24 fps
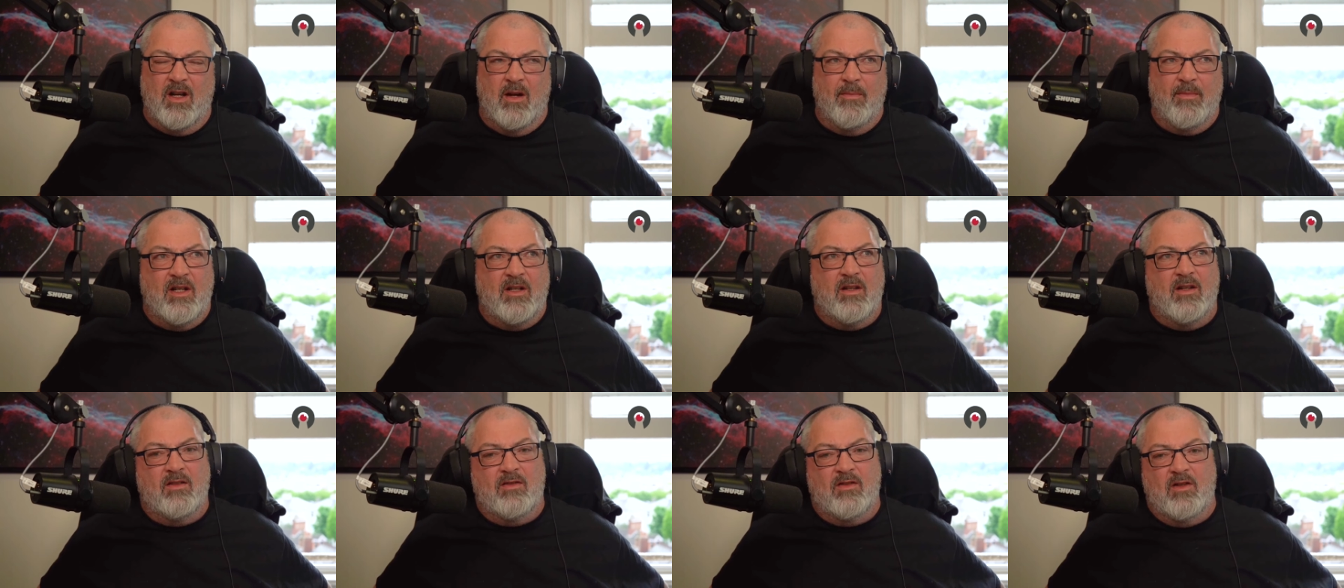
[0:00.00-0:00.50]
I
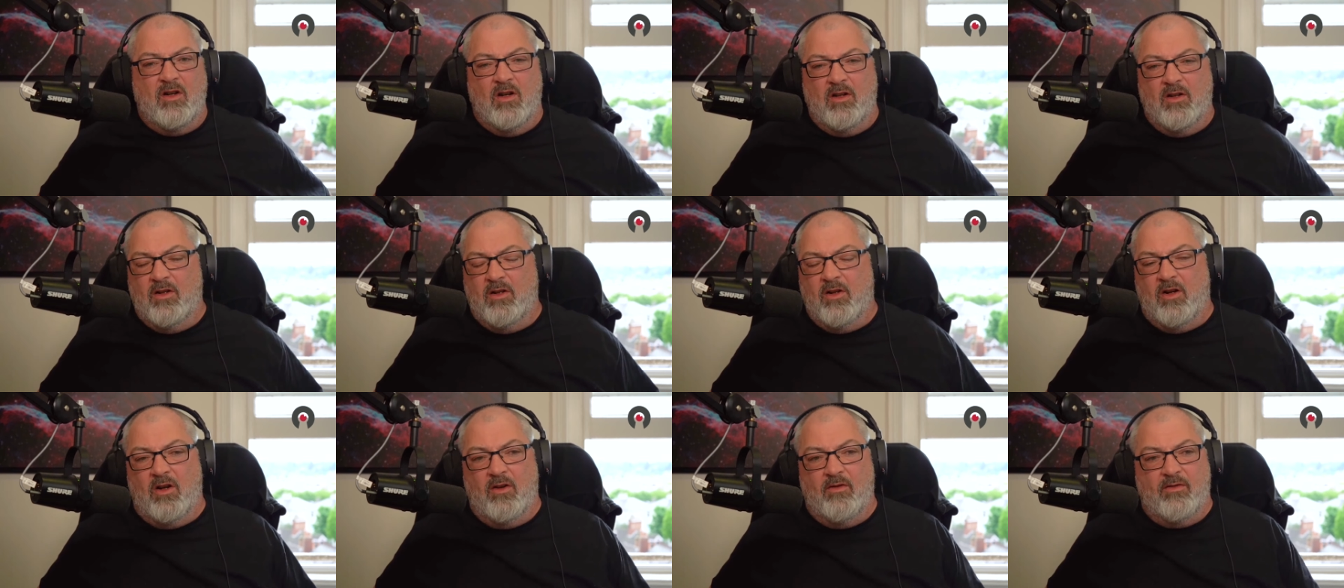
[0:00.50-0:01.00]
mean, there's a
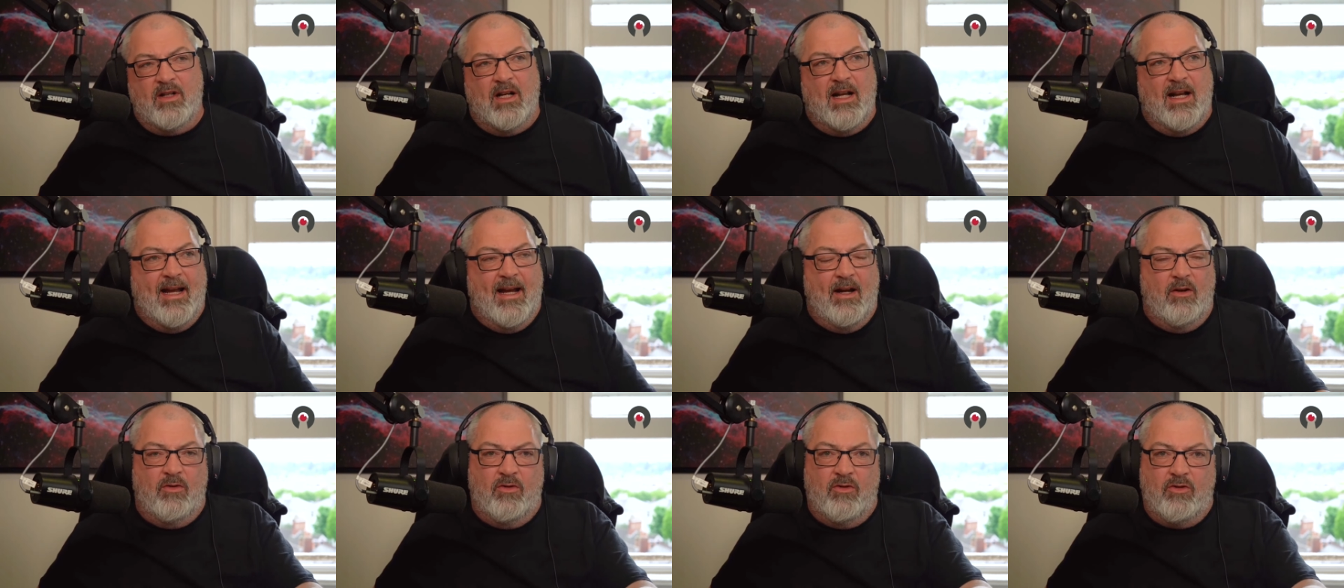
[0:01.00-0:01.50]
lot of
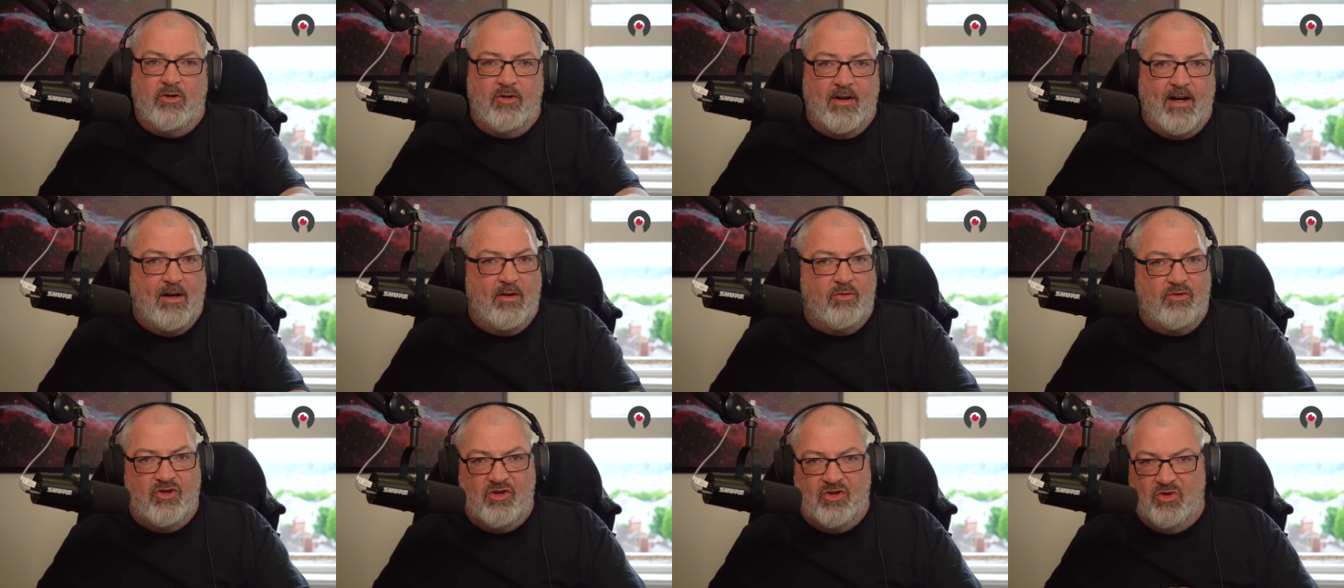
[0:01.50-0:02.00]
cloud
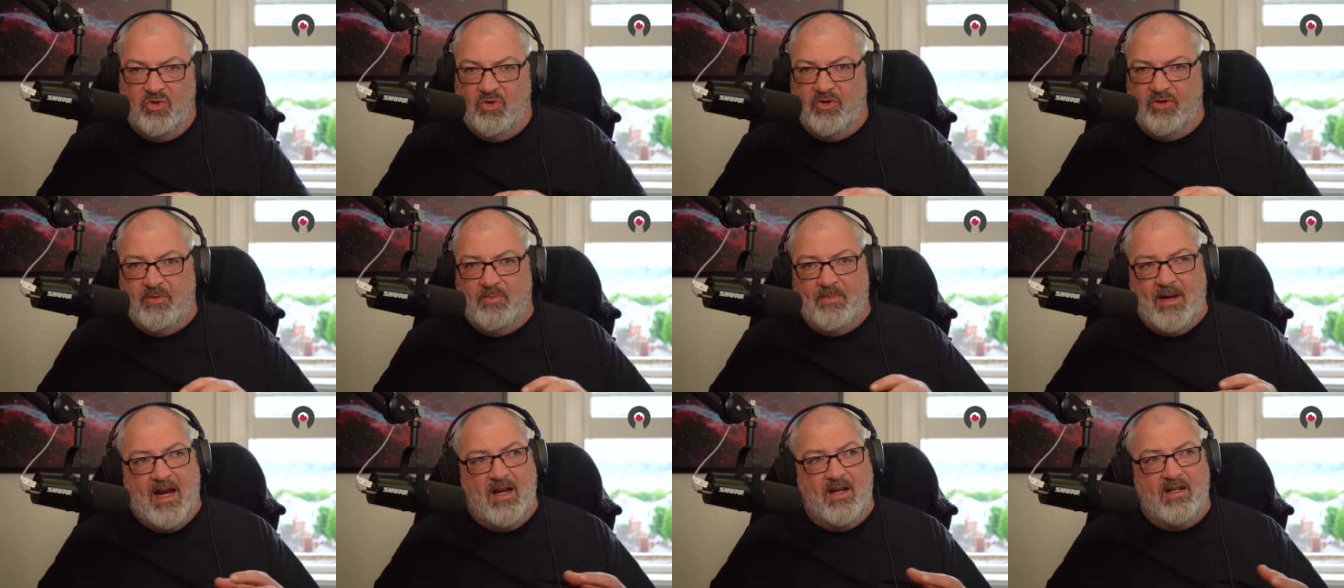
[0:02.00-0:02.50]

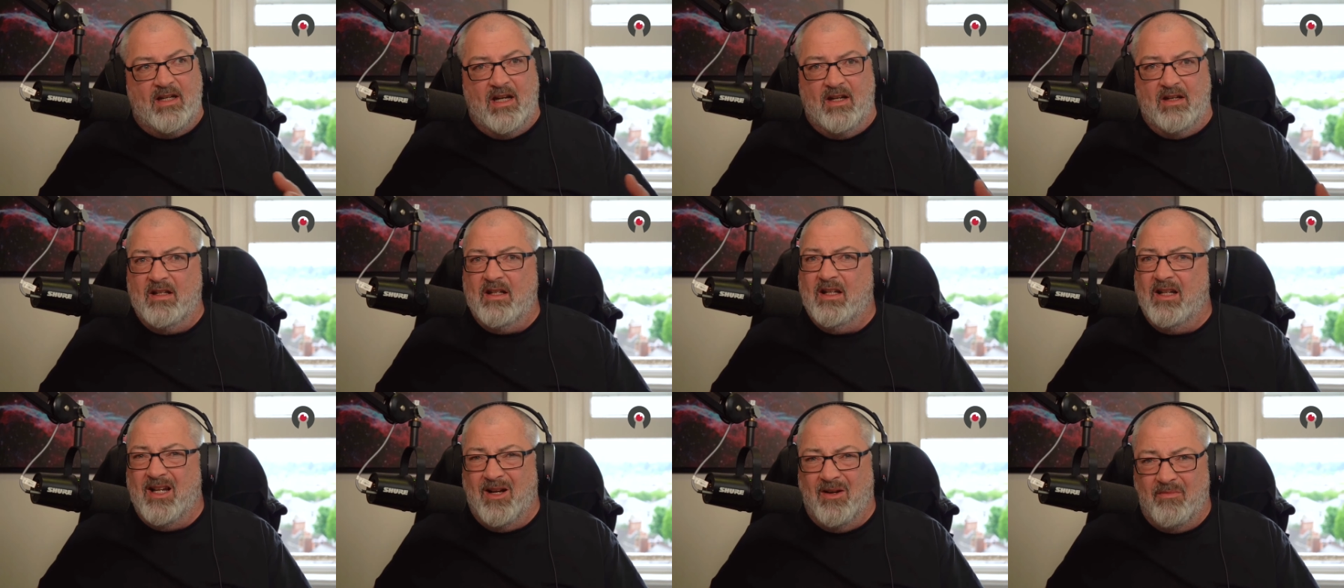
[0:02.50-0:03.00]
crowdsourced pen
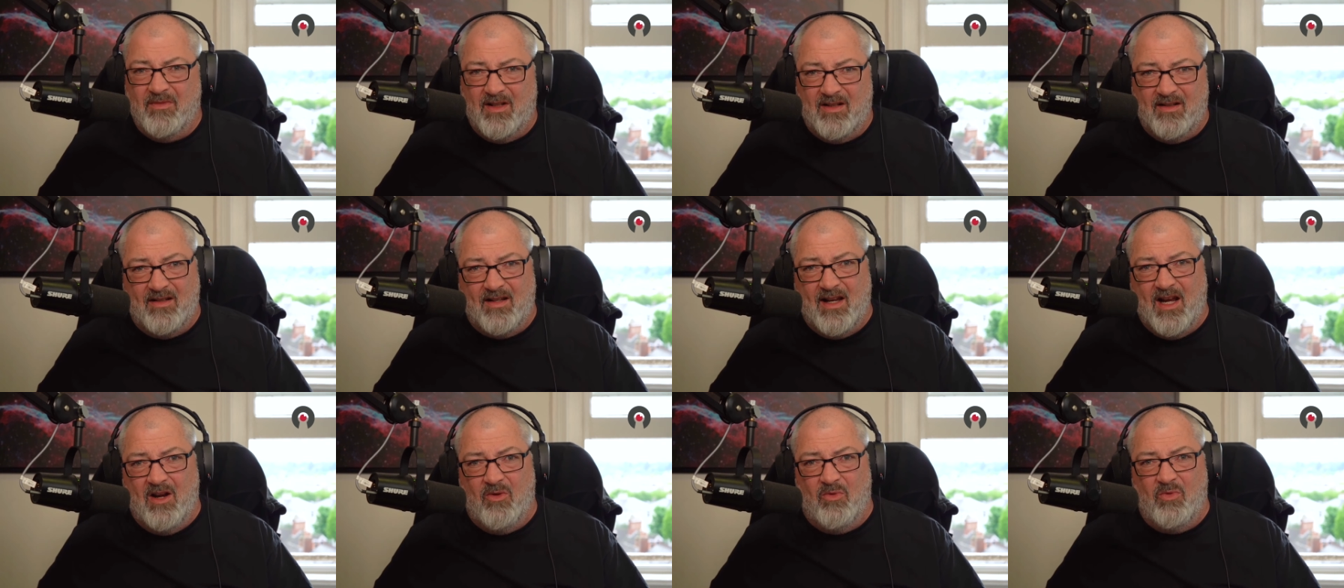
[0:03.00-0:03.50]
testing
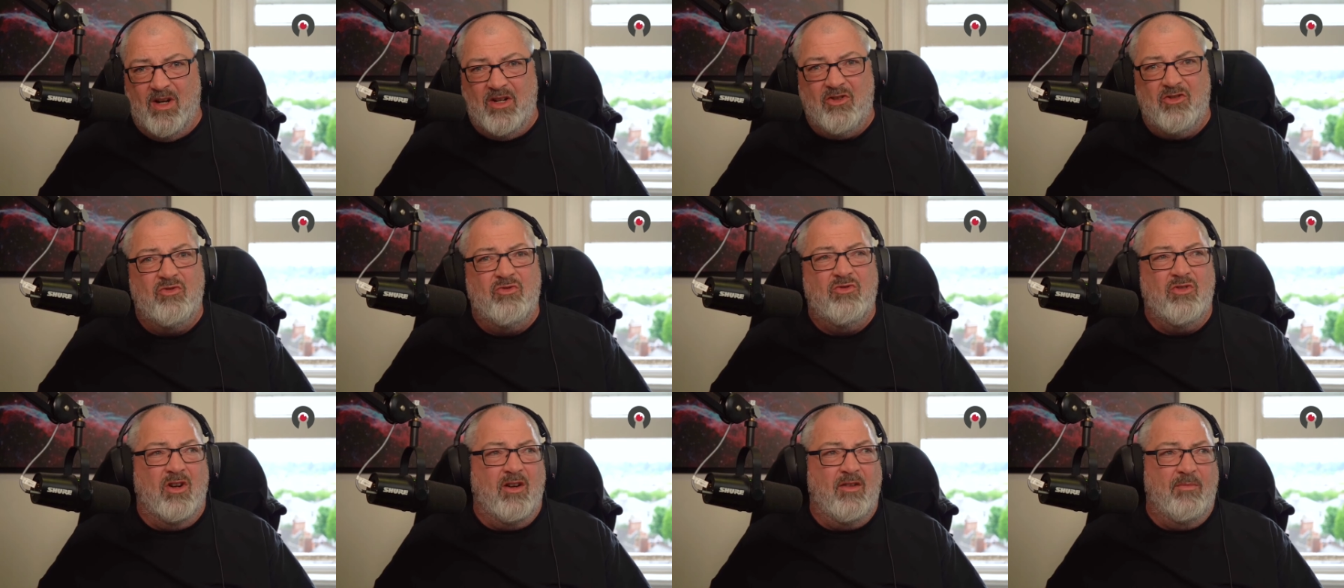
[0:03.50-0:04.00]
companies now,
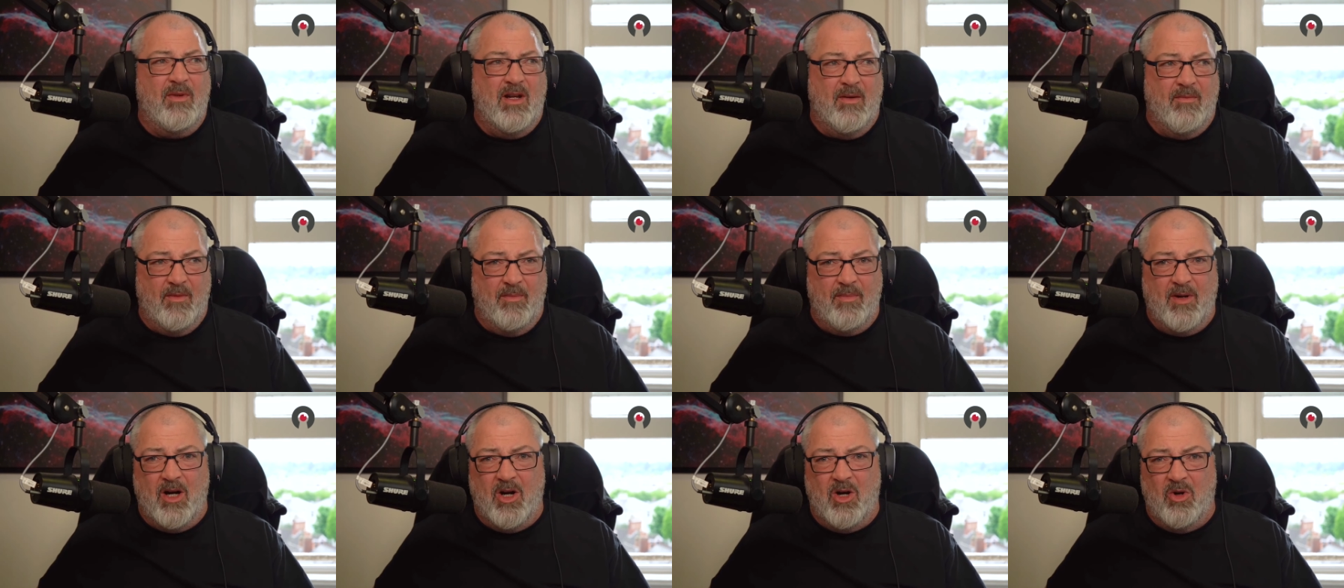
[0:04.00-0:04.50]
which drive me up
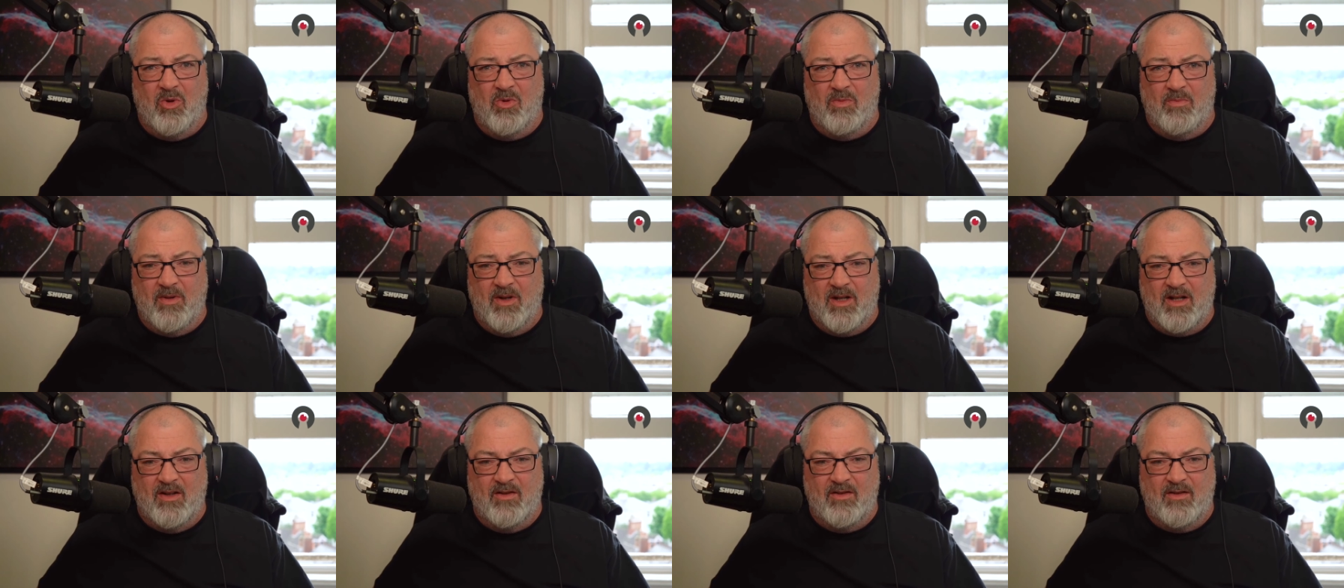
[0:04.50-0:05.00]
the pole
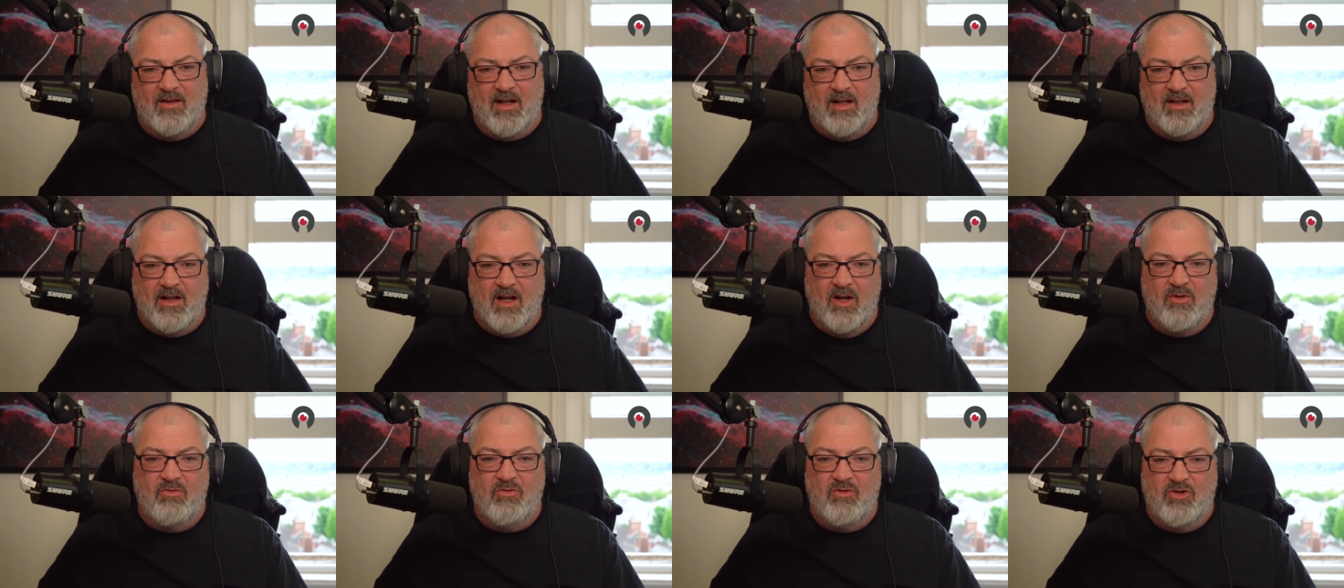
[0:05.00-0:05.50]
because they
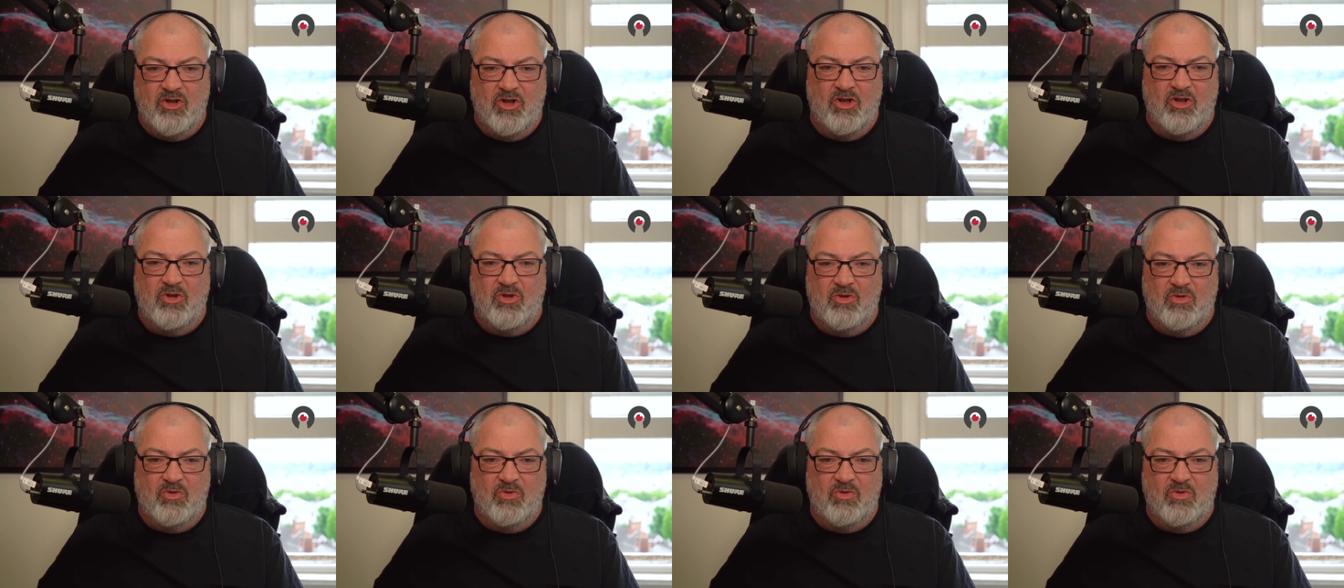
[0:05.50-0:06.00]
don't
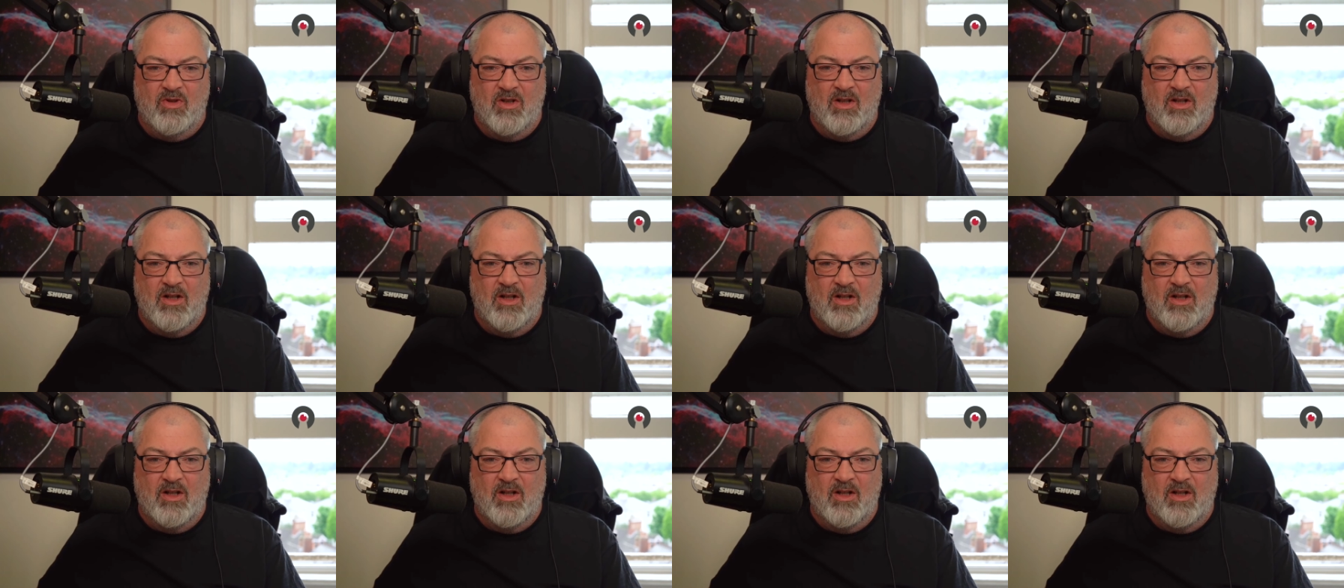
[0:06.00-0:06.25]
do.